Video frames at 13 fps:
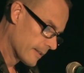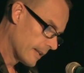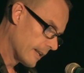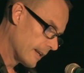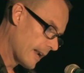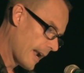
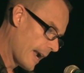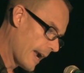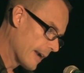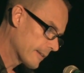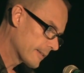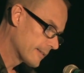that
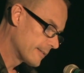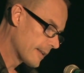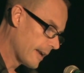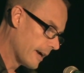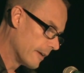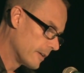
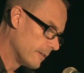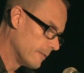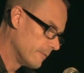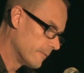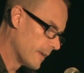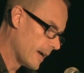acts out
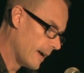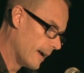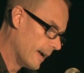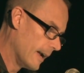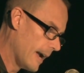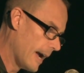of
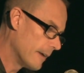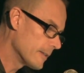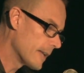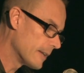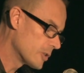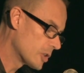
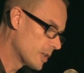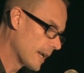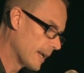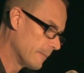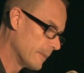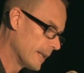that
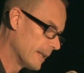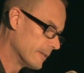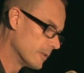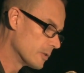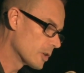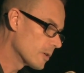shame
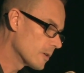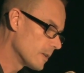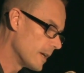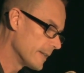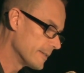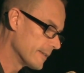and
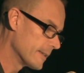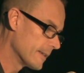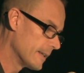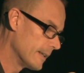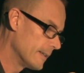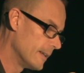internalizes
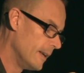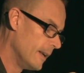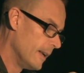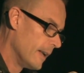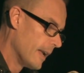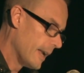it
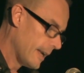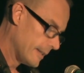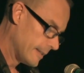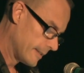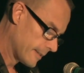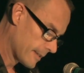
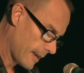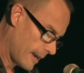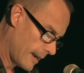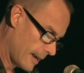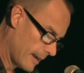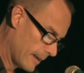as
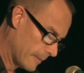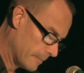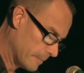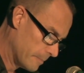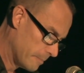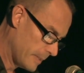
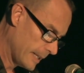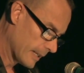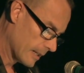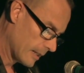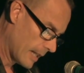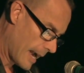
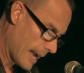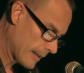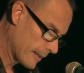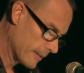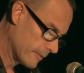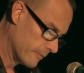being a
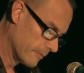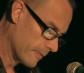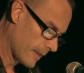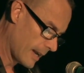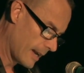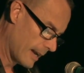lack of
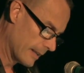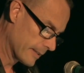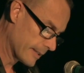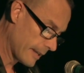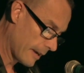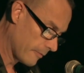
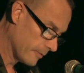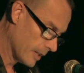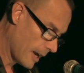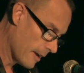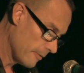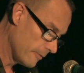
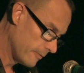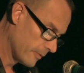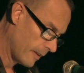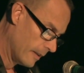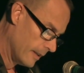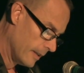
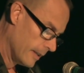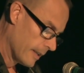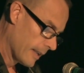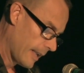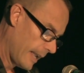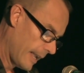self-love
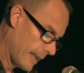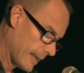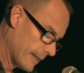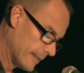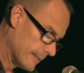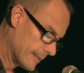
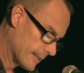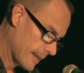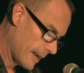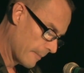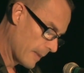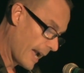and
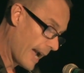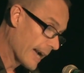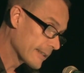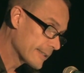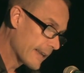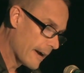
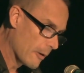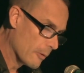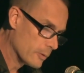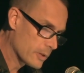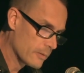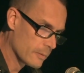acts
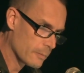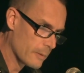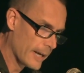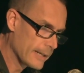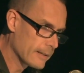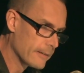out,
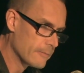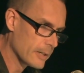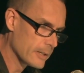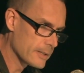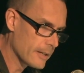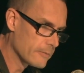right, in
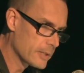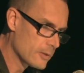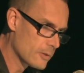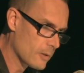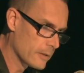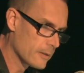very
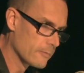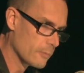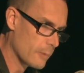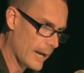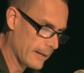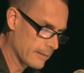
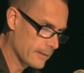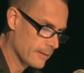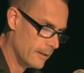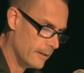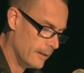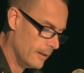self-destructive
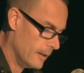ways.